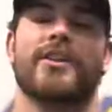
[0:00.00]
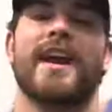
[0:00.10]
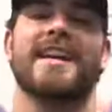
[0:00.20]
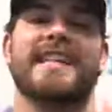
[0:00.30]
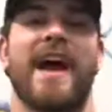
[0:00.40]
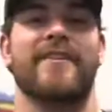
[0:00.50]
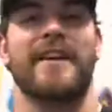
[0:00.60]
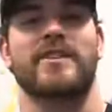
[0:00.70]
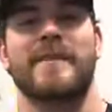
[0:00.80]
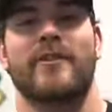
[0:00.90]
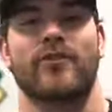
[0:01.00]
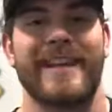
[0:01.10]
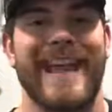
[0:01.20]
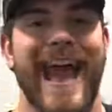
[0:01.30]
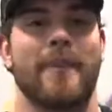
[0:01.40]
there you guys have it. There's my
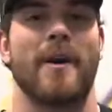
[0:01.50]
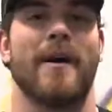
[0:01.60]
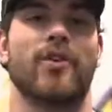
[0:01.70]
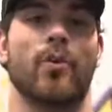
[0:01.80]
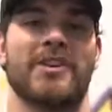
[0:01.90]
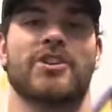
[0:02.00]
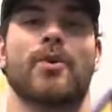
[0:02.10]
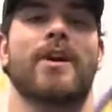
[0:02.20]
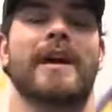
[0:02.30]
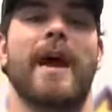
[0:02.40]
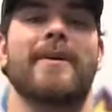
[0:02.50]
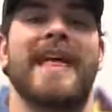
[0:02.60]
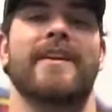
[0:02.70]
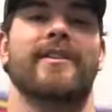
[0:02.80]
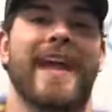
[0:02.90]
recap of the Witcher workout with
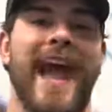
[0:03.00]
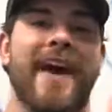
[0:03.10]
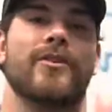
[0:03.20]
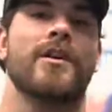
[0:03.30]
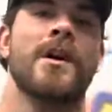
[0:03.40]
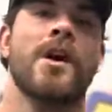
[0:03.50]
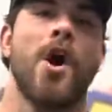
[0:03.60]
Henry Cavill.